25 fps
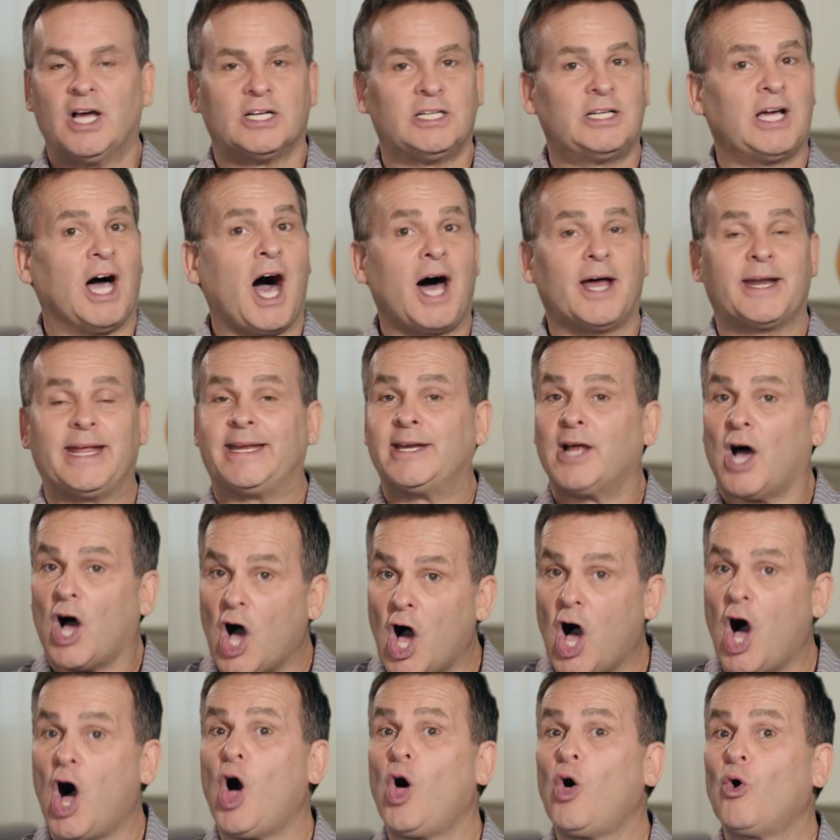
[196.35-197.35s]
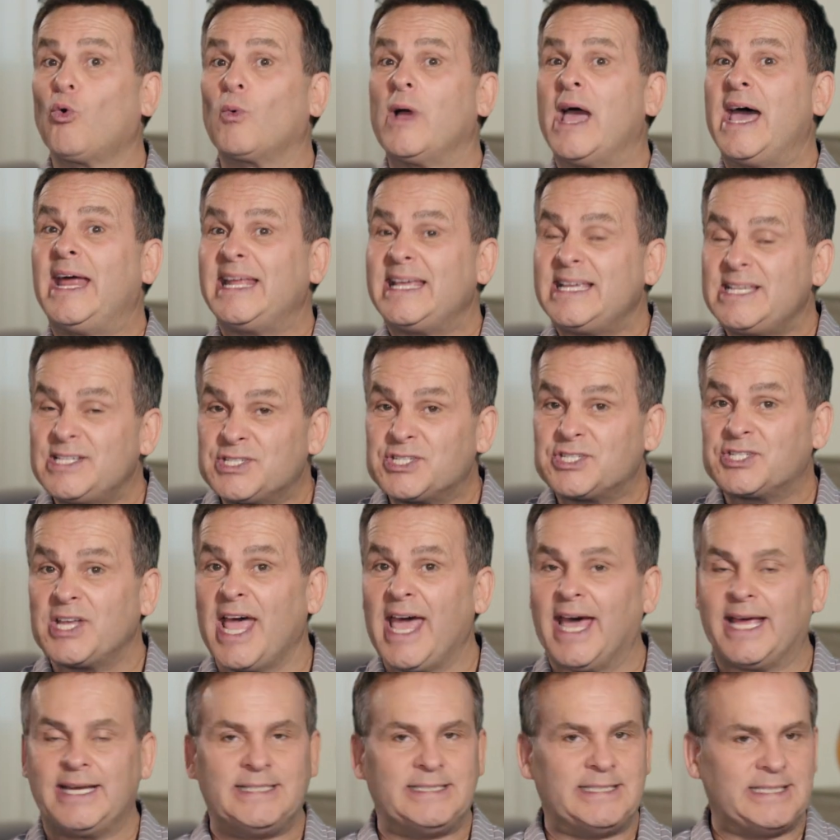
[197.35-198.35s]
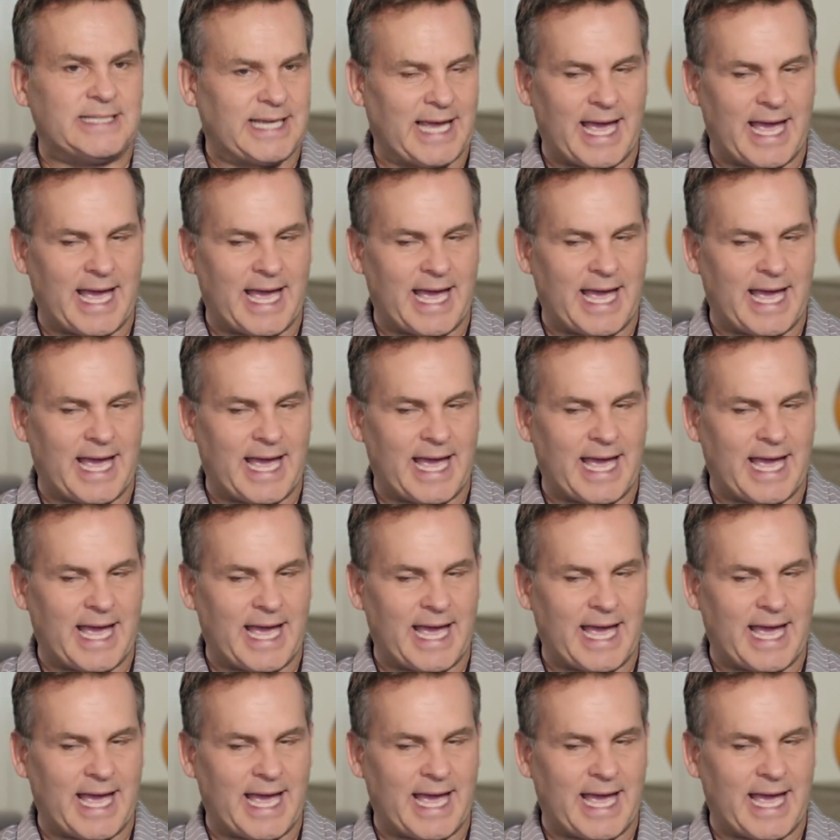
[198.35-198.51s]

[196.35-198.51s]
God had already said,